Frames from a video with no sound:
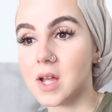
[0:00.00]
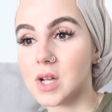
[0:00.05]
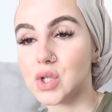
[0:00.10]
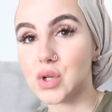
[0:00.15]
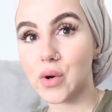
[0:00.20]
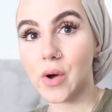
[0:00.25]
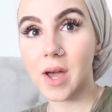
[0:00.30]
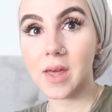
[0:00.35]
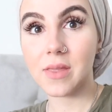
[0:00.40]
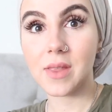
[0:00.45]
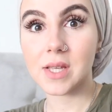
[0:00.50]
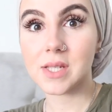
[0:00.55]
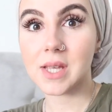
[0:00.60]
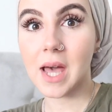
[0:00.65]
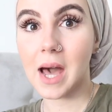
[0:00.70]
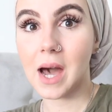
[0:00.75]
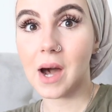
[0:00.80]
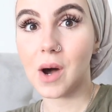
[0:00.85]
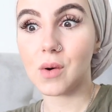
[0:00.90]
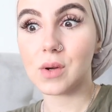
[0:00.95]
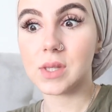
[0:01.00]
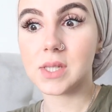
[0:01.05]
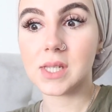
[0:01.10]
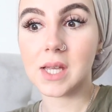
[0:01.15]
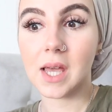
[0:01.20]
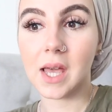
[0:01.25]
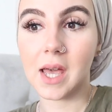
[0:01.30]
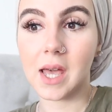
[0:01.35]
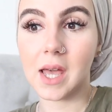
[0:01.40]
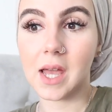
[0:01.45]
trying this out
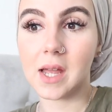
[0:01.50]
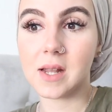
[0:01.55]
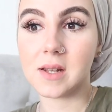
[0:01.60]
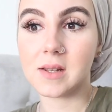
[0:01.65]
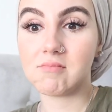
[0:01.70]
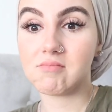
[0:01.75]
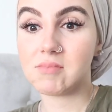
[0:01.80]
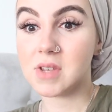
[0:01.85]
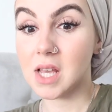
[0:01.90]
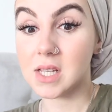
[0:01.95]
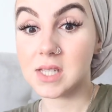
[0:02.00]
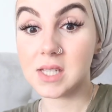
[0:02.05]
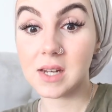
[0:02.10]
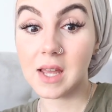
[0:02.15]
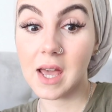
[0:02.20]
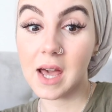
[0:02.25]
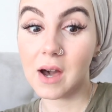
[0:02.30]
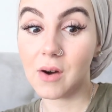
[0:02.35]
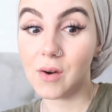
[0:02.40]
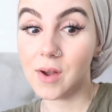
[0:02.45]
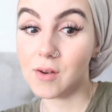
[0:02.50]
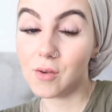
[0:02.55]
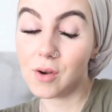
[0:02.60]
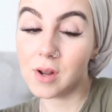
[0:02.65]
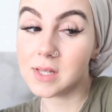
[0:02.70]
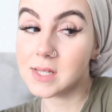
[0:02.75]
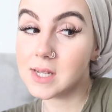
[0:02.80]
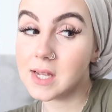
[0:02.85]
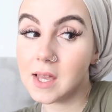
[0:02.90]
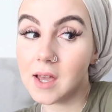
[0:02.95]
and testing it out and
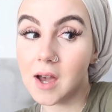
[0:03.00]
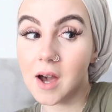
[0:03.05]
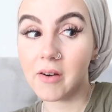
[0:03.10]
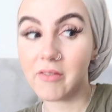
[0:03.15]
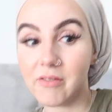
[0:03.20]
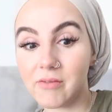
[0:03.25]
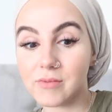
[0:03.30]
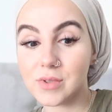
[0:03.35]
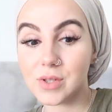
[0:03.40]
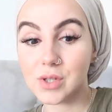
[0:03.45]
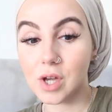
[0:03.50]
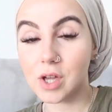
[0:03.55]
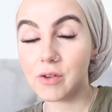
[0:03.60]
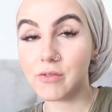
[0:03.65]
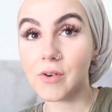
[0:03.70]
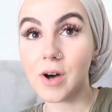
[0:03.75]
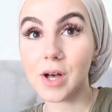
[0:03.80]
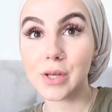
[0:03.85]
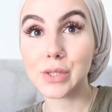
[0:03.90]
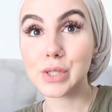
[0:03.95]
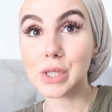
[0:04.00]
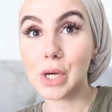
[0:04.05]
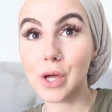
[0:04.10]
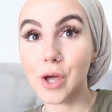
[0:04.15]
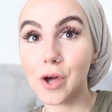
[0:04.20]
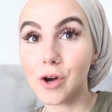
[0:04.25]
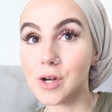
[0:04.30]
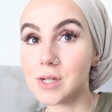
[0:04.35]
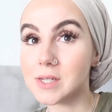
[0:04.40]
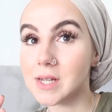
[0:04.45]
honestly I'm so far so
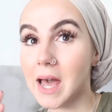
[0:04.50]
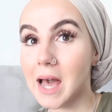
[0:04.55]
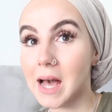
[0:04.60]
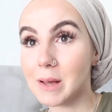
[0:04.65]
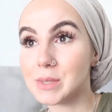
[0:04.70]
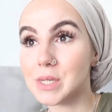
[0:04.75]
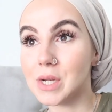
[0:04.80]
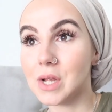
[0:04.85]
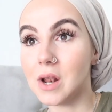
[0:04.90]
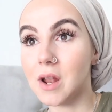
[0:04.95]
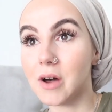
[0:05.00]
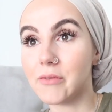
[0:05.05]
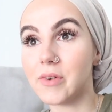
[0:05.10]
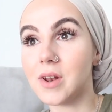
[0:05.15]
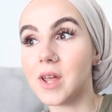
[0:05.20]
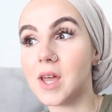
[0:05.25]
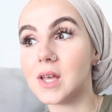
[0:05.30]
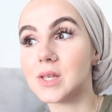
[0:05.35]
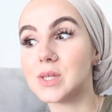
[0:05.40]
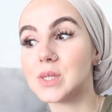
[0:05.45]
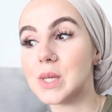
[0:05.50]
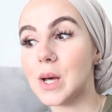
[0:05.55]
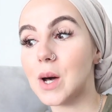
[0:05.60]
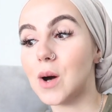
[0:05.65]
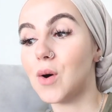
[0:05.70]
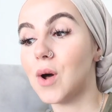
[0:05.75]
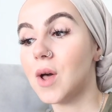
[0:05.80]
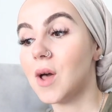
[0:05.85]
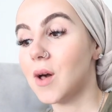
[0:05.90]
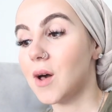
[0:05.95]
good absolutely loving it
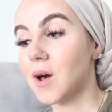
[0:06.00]
so